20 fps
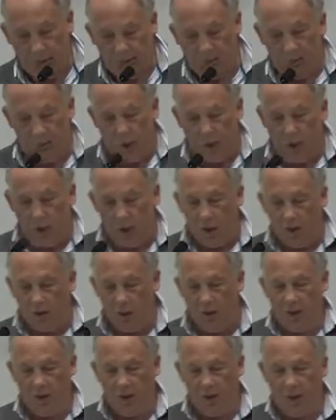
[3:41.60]
in part,
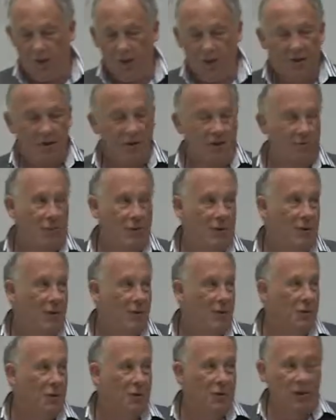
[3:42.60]
I guess it's
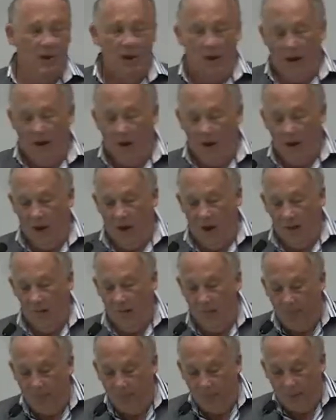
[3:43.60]
because
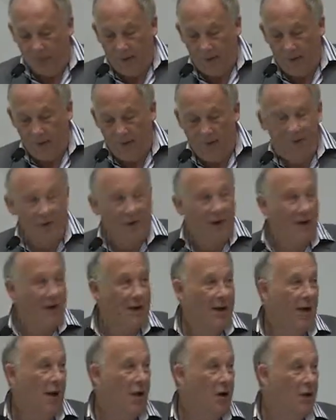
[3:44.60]
I find
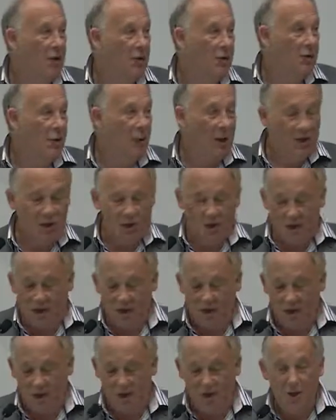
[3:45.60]
it hard to actually
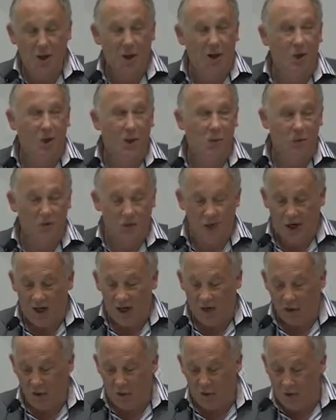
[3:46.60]
say no to
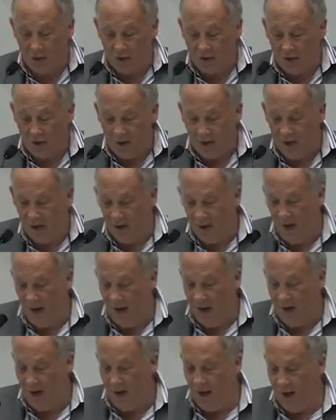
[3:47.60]
challenges.
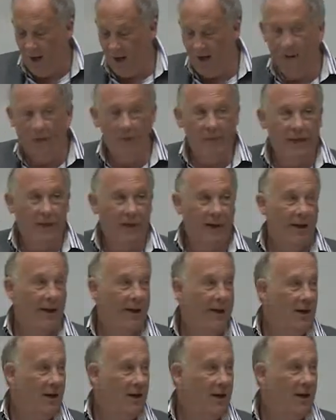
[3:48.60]
And that may
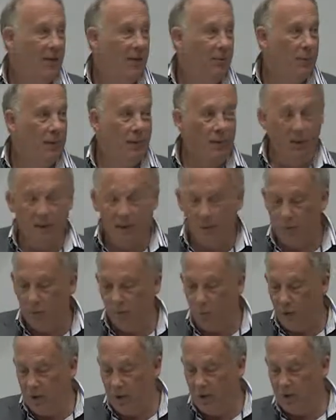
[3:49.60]
indeed be another
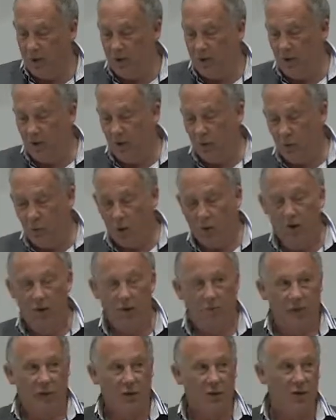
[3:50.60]
reason why
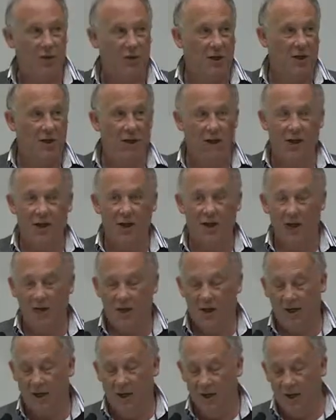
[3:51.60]
I'm actually
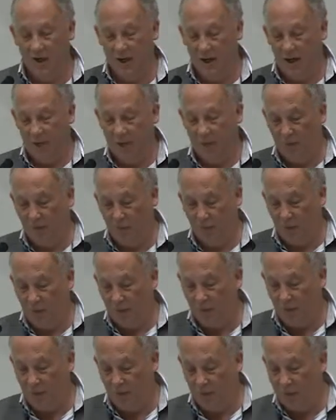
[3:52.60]
here in front
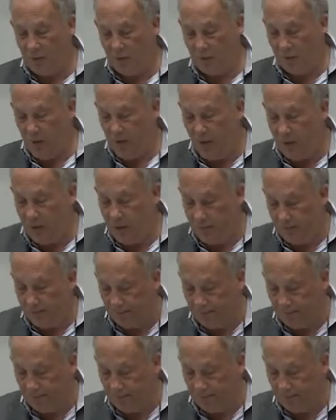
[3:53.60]
of you today.